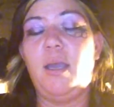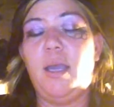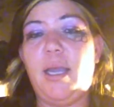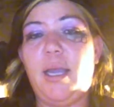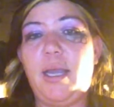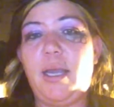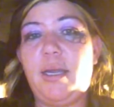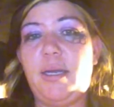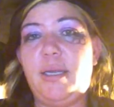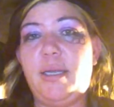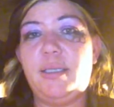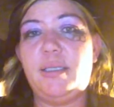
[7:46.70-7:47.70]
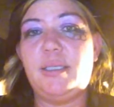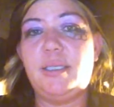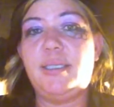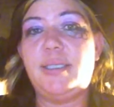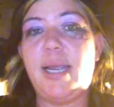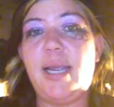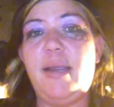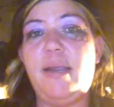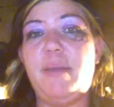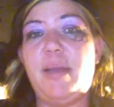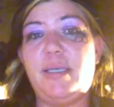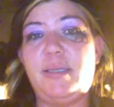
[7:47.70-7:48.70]
And it's the
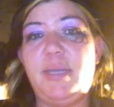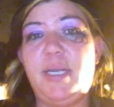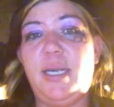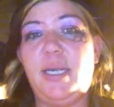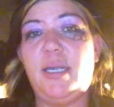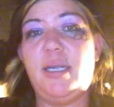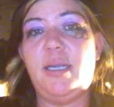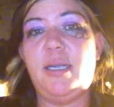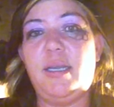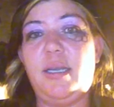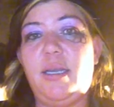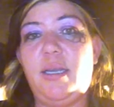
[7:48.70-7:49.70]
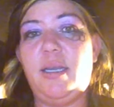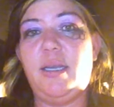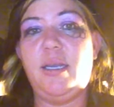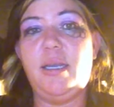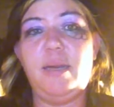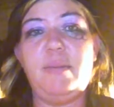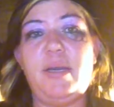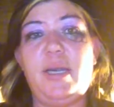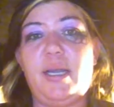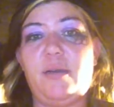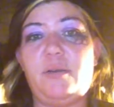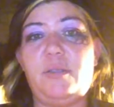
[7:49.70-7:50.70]
same as meeting
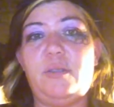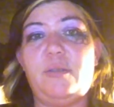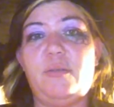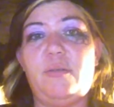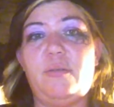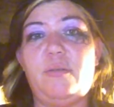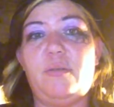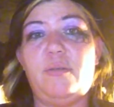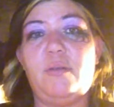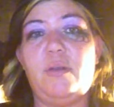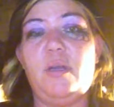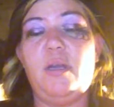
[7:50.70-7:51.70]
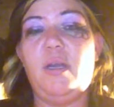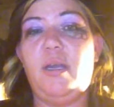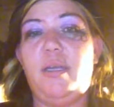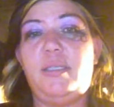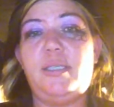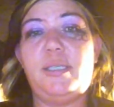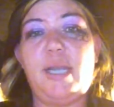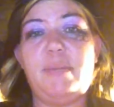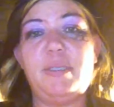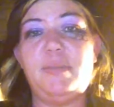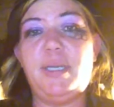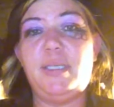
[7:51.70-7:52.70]
anybody else. It's the same
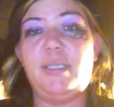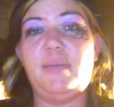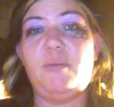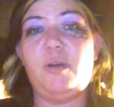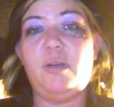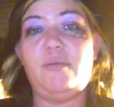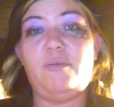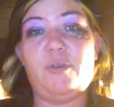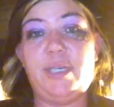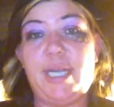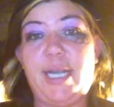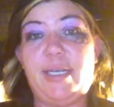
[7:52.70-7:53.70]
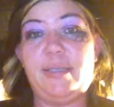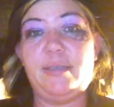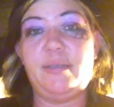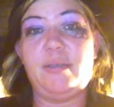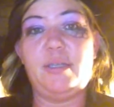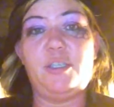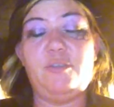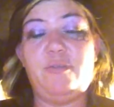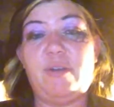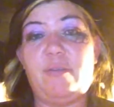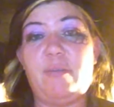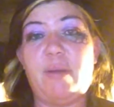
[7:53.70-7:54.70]
as meeting someone for a date that you've
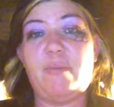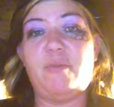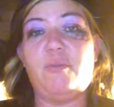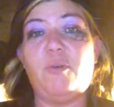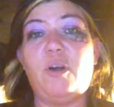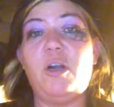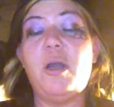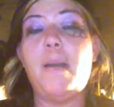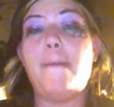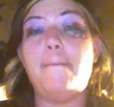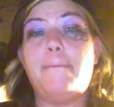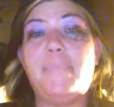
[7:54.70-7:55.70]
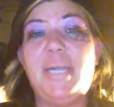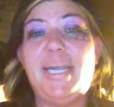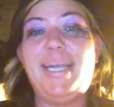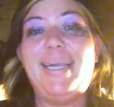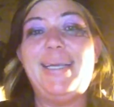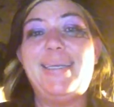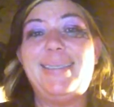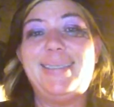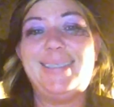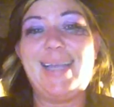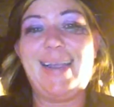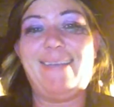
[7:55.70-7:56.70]
never met before. Be
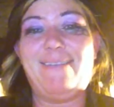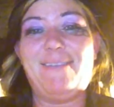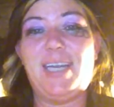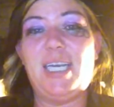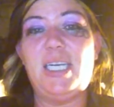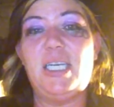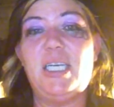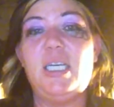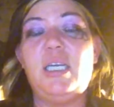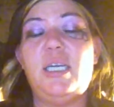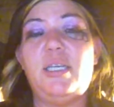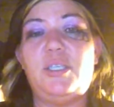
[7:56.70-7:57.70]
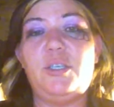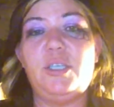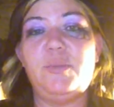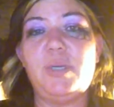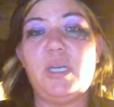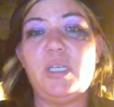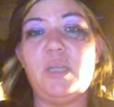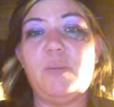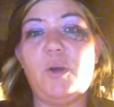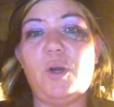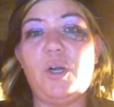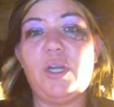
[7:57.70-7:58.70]
safe. As soon as we got to the
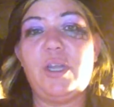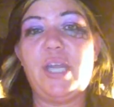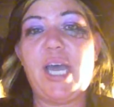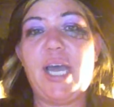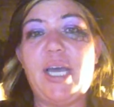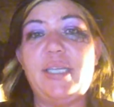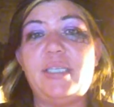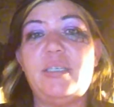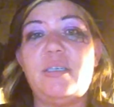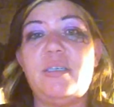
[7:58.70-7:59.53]
park that